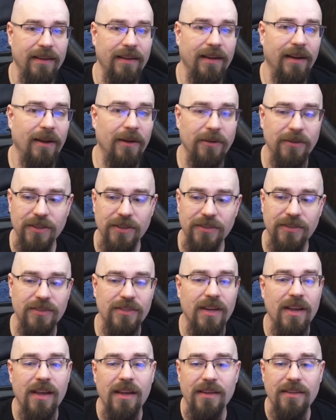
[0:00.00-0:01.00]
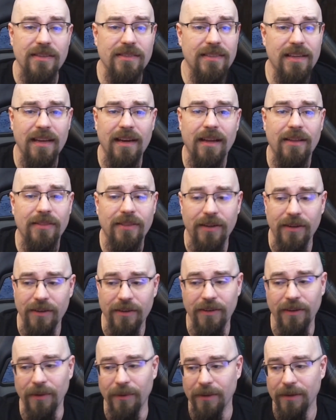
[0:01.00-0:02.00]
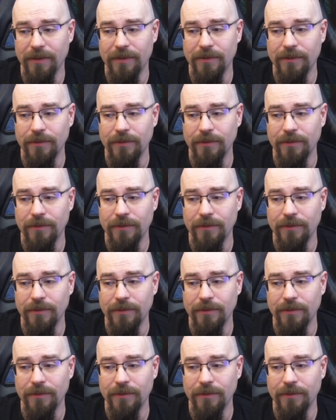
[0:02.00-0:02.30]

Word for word: You know, just just get out there and do it.